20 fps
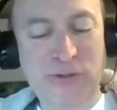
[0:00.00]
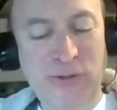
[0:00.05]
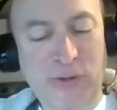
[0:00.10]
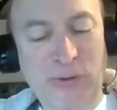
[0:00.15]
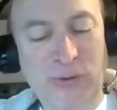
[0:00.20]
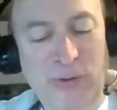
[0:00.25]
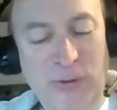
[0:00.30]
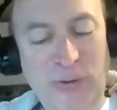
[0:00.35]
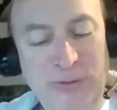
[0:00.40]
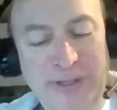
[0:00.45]

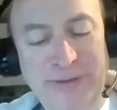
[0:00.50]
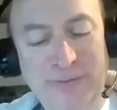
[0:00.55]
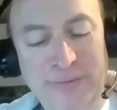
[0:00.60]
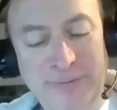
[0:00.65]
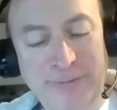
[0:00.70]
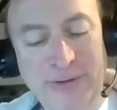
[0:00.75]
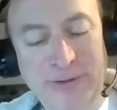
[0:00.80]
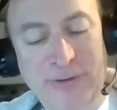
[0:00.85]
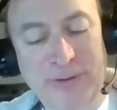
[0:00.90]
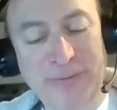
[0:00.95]
holy
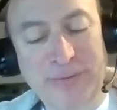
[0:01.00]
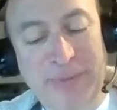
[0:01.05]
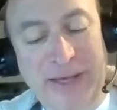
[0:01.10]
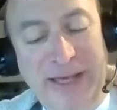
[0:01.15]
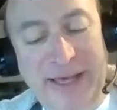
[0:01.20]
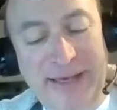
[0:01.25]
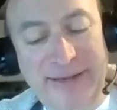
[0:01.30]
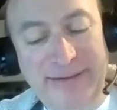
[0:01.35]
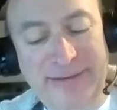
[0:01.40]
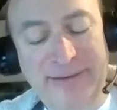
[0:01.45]
river or
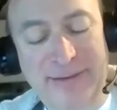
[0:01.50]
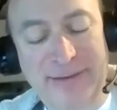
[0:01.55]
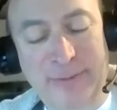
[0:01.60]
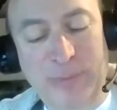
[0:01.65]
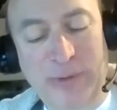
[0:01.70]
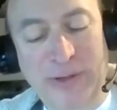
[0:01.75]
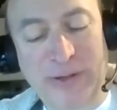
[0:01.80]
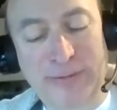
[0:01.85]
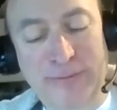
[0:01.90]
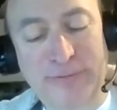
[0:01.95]
bath
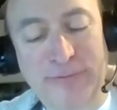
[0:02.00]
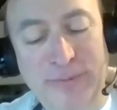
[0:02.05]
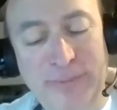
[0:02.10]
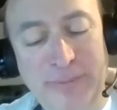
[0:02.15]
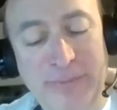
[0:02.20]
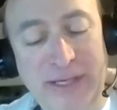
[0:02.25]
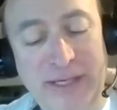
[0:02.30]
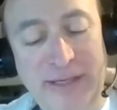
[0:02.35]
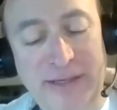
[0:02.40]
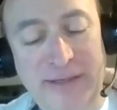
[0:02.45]
apart
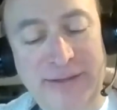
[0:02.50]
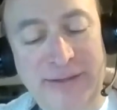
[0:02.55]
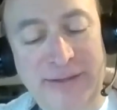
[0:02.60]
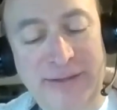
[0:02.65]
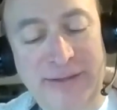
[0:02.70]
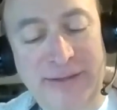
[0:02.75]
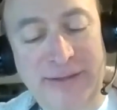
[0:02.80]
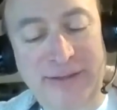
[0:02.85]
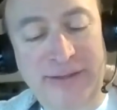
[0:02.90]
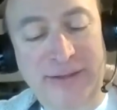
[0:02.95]
from me.
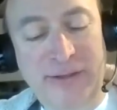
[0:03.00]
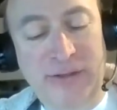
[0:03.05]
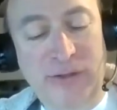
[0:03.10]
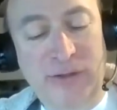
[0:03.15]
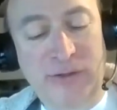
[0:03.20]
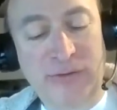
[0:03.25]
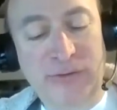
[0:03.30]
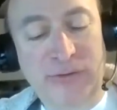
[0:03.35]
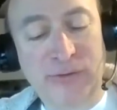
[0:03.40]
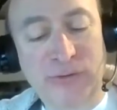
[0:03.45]

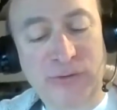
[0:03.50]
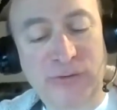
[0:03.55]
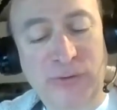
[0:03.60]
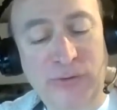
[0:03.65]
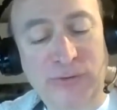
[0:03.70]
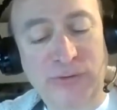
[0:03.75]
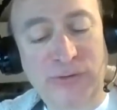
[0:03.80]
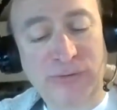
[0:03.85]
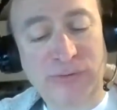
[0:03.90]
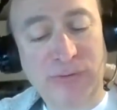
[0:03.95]
There is
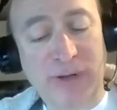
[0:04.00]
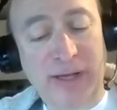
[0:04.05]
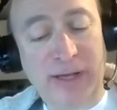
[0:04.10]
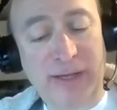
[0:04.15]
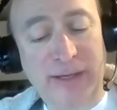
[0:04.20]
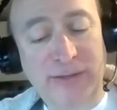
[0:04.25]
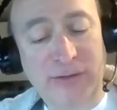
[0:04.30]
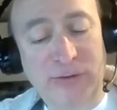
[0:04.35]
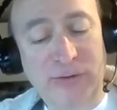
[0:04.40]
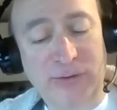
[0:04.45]
no
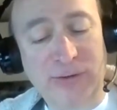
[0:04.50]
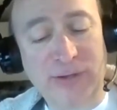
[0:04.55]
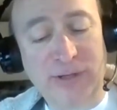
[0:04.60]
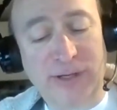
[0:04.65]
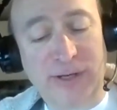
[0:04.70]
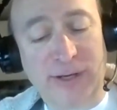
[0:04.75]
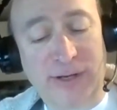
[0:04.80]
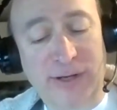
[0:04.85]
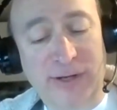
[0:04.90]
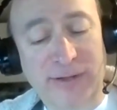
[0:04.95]
shrine or
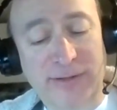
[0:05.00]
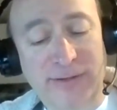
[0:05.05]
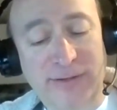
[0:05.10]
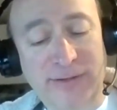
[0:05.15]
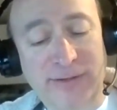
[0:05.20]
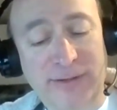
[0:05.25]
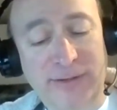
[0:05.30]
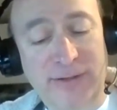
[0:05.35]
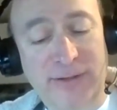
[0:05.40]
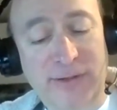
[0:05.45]
god
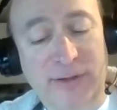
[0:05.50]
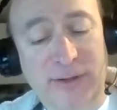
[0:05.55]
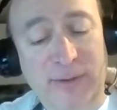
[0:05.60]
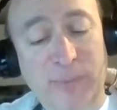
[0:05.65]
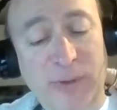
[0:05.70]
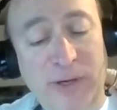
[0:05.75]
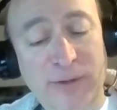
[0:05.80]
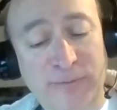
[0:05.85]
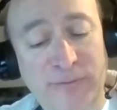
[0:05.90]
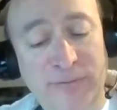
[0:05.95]

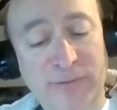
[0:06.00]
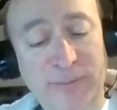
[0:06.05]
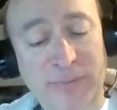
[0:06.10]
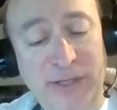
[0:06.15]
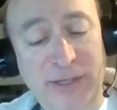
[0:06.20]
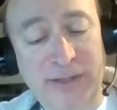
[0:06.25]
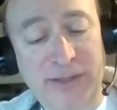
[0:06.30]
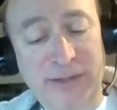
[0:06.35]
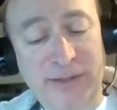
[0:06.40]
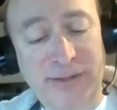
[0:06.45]
apart from
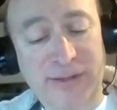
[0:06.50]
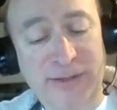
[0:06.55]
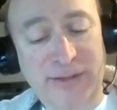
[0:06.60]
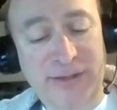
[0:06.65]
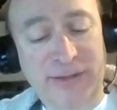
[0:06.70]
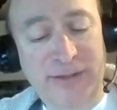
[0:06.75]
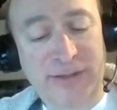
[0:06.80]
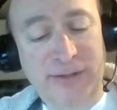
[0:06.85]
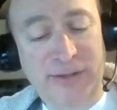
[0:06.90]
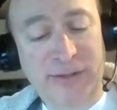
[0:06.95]
me.
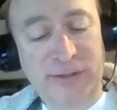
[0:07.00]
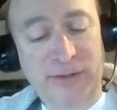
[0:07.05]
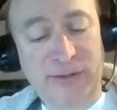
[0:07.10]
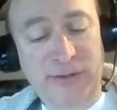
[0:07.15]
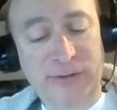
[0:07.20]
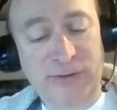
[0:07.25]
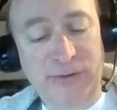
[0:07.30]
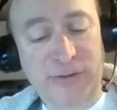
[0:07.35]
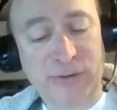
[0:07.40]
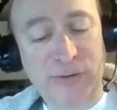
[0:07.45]

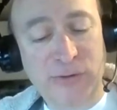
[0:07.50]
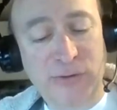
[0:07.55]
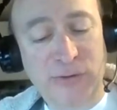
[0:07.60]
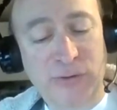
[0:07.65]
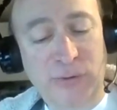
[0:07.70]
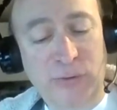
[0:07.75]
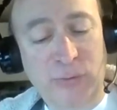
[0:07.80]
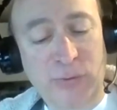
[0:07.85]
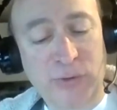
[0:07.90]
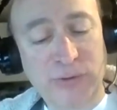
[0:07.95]
There is
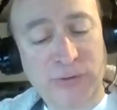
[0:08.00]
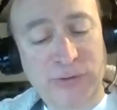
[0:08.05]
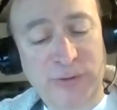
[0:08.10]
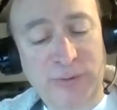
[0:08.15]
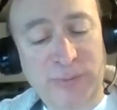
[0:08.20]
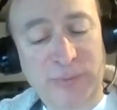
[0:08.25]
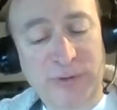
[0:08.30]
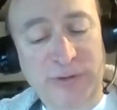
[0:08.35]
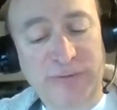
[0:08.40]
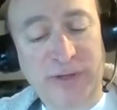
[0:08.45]
no
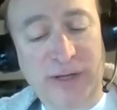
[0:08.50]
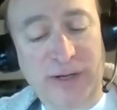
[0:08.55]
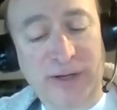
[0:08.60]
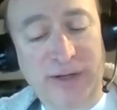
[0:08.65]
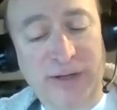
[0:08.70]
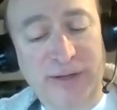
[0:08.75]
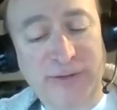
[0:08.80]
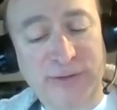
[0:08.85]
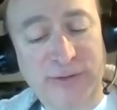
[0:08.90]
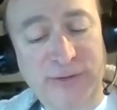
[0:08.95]
worship of
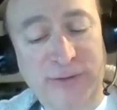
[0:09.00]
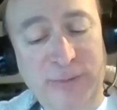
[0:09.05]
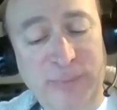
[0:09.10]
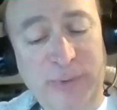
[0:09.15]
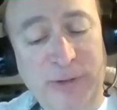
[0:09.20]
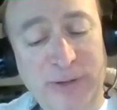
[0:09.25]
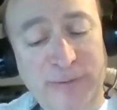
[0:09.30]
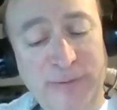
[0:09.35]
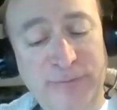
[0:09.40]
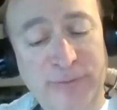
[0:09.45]
gods
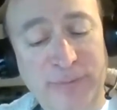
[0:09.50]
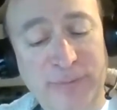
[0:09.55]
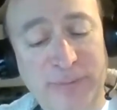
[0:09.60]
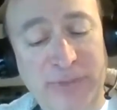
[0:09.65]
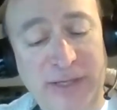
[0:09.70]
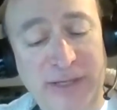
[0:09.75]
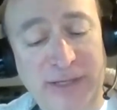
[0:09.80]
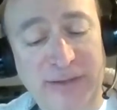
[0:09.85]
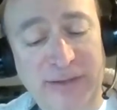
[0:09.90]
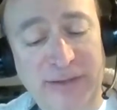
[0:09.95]
apart from
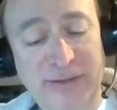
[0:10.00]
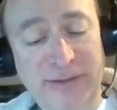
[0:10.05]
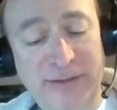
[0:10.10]
me.